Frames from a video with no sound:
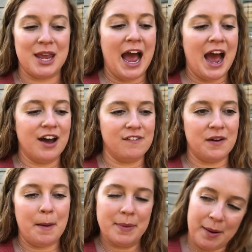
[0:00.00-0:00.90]
have
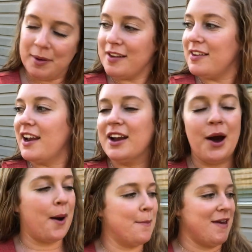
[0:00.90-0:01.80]
puppies that
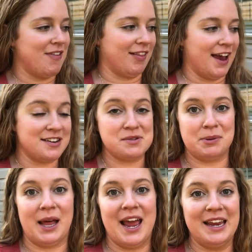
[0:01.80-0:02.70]
come and they like to
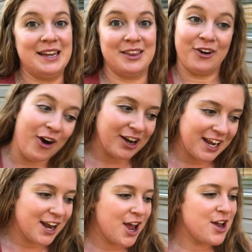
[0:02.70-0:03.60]
play in the
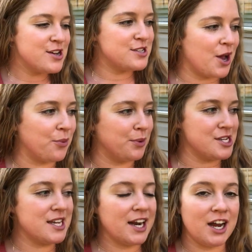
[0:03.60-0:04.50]
garden. So we
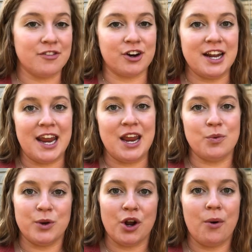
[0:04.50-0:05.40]
just had to cover it,
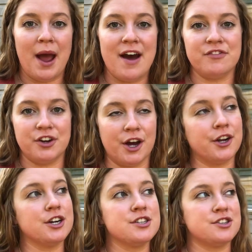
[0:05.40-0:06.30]
and we don't have
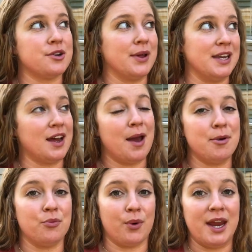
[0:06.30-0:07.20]
gutters, so anytime
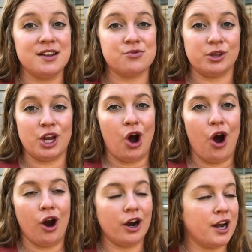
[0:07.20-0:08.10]
it rains really
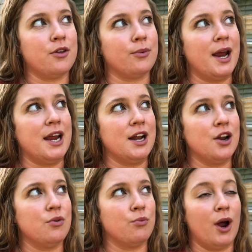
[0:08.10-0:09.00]
hard, the rain
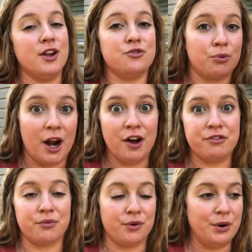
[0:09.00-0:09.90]
runs right off
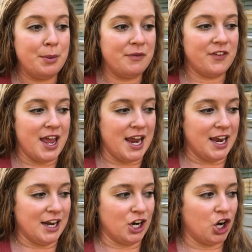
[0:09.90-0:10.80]
the roof
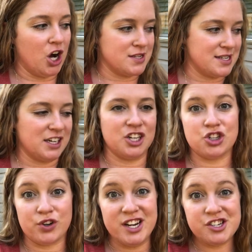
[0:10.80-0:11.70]
and causes like a
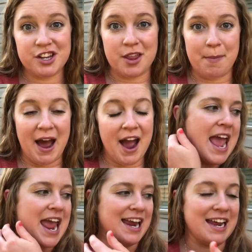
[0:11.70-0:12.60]
trench in the back
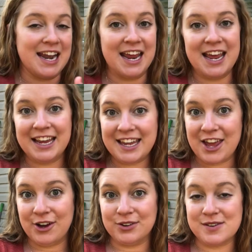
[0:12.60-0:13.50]
and
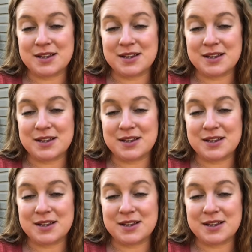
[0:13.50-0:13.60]
kills